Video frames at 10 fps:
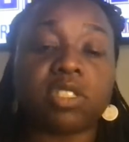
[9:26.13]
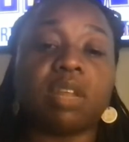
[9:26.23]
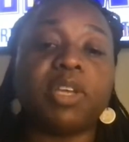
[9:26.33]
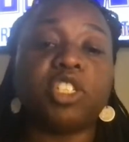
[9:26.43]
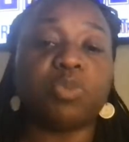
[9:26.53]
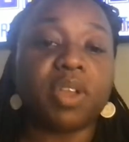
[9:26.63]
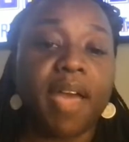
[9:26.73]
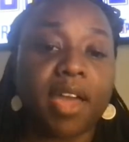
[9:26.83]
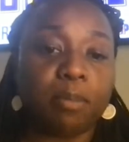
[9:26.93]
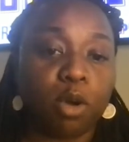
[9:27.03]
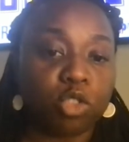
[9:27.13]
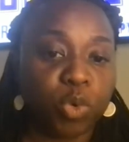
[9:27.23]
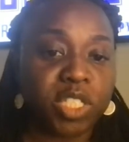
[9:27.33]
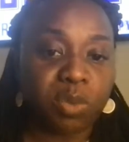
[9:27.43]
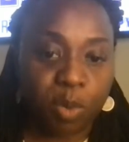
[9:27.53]
So that means she would have had a most
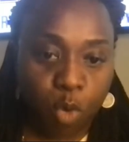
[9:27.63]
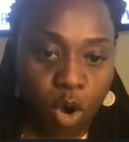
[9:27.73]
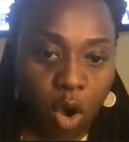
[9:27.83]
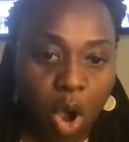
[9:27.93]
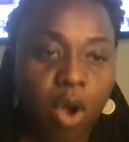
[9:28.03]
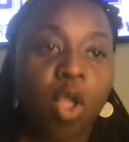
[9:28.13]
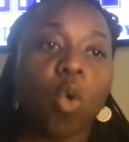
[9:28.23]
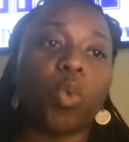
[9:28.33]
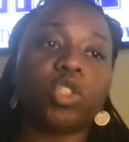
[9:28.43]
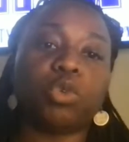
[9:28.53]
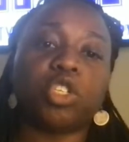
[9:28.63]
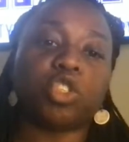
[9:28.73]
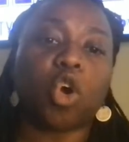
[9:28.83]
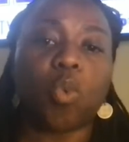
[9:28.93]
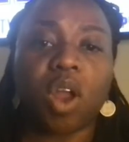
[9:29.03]
recent report card, which would have
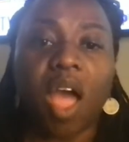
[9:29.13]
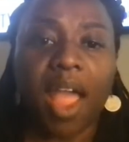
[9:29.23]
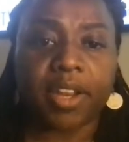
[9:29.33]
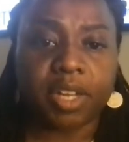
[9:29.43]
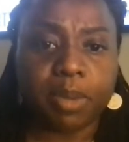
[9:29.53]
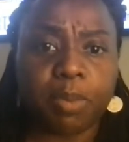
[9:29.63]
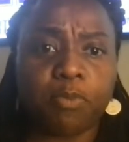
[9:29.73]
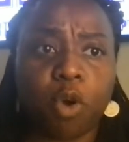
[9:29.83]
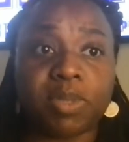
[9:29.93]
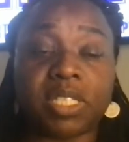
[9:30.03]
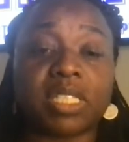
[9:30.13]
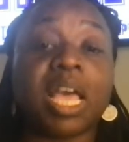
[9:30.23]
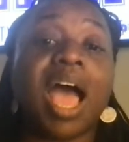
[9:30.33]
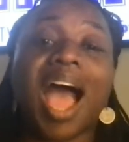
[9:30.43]
showed what her academic performance is.